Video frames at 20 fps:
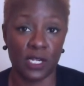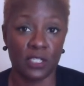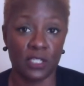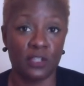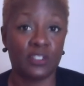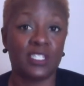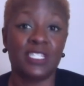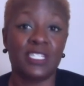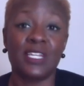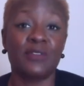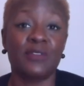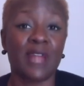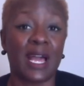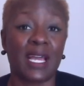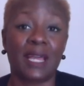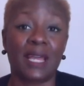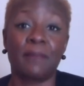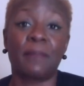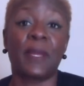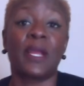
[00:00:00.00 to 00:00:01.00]
you're still
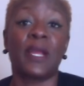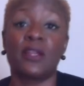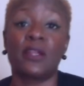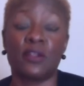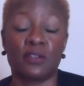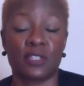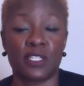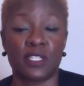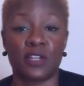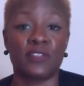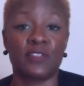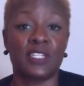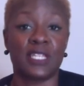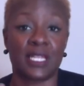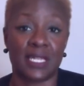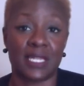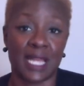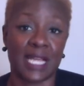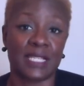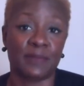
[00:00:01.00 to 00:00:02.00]
not comparing yourself to
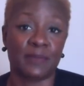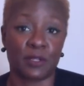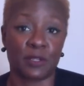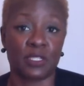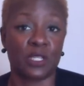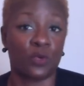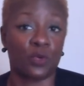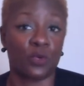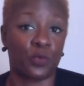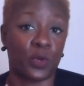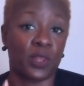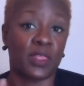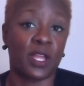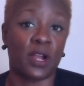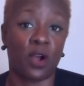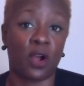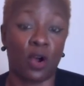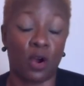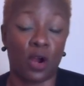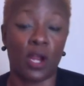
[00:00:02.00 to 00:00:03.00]
the next person where
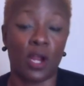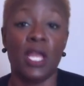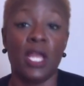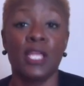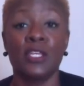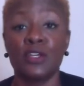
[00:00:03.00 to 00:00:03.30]
they are.